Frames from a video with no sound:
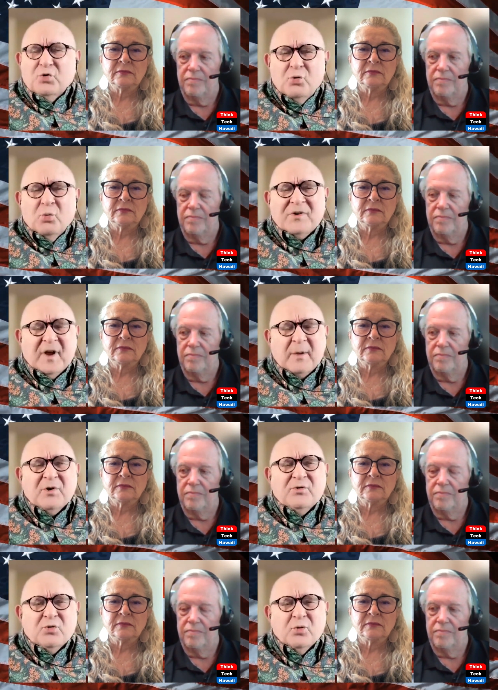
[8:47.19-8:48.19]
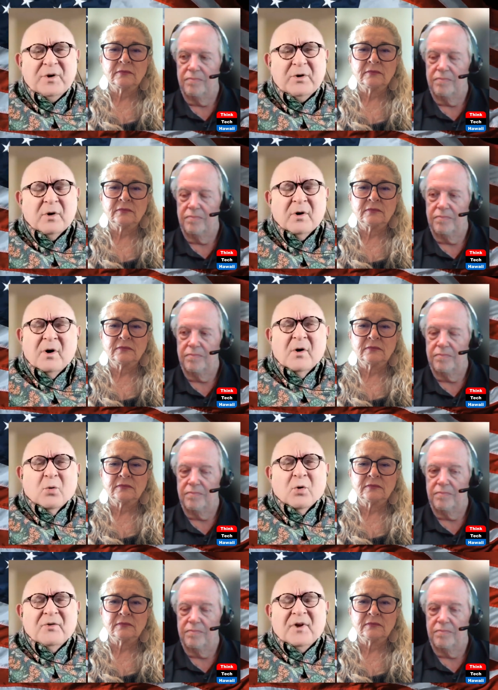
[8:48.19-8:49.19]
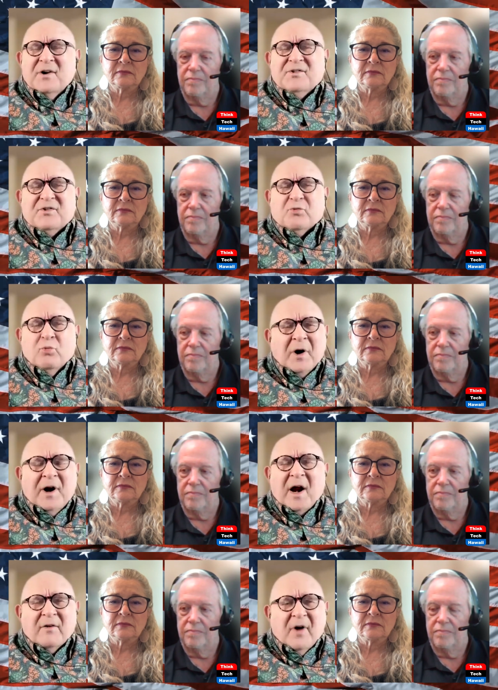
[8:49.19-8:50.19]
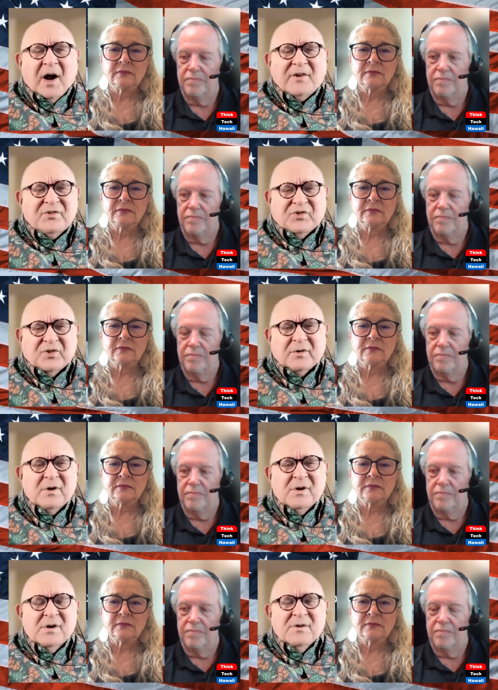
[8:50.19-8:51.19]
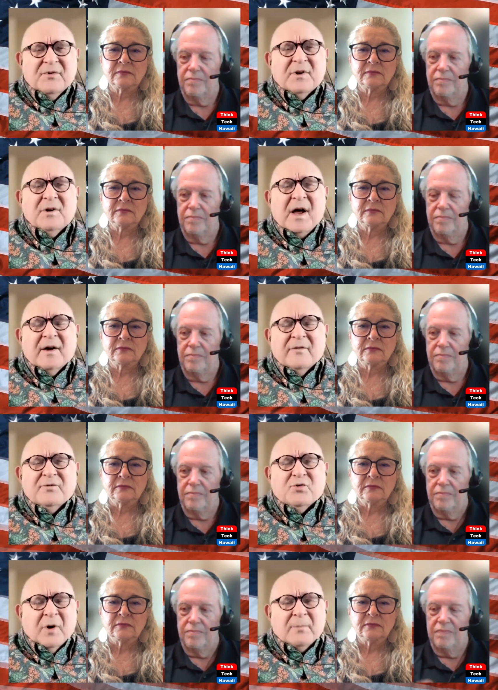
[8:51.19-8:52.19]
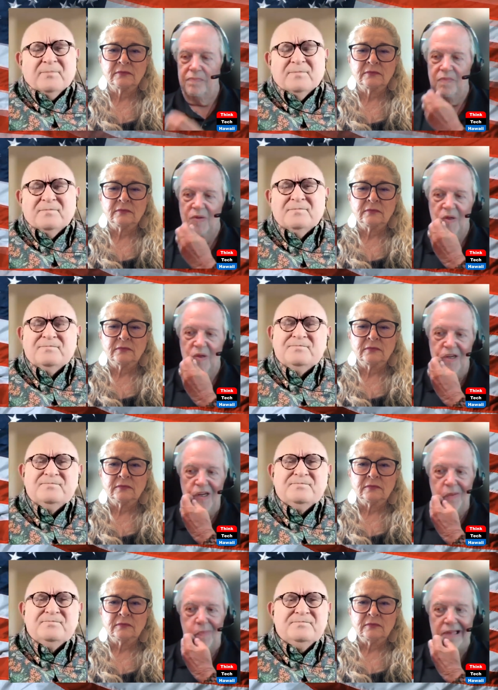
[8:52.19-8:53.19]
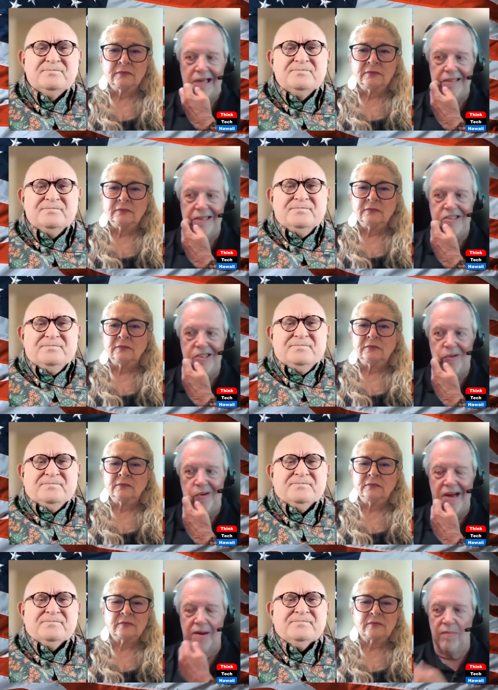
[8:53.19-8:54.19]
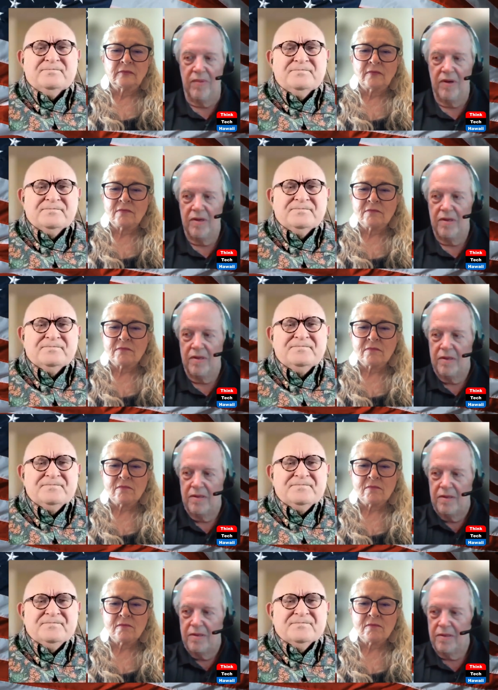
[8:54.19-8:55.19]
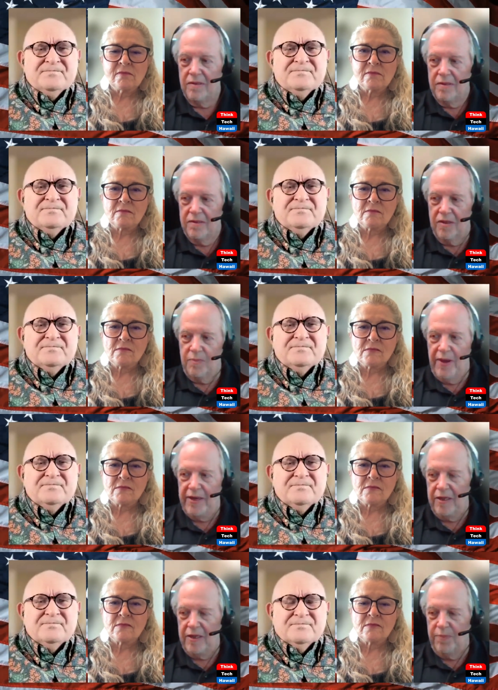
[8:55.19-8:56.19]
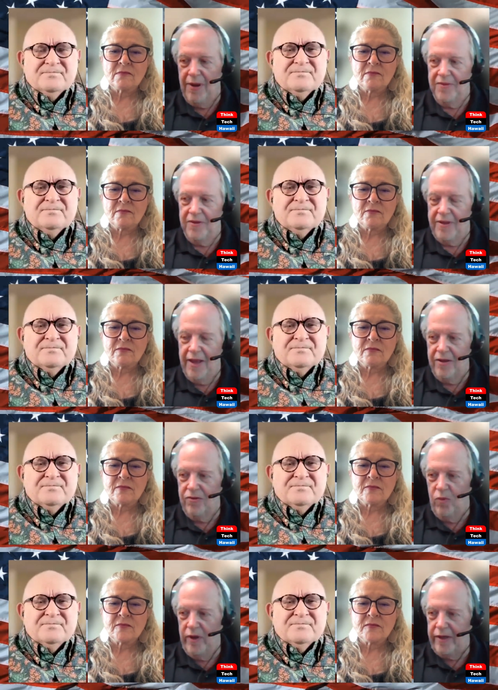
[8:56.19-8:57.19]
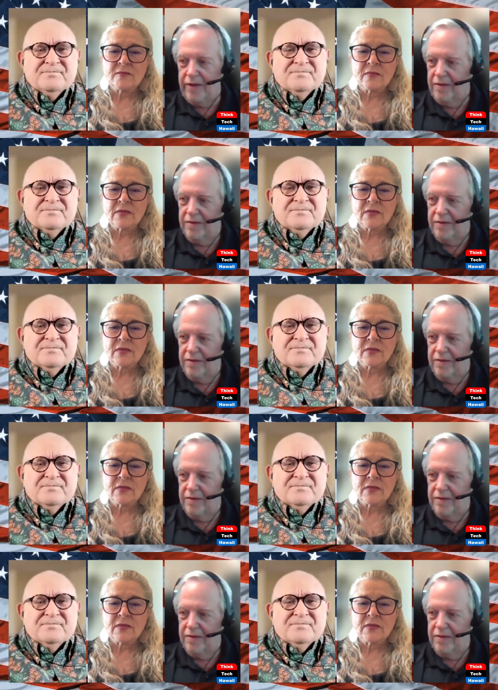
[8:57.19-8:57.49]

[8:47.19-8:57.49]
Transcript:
Speaker 1: do what they've been doing? Or are they going to just run out of oxygen for the lack of Trump?
Speaker 2: They're going to be like Lindsey Graham. Depending upon the day of the week,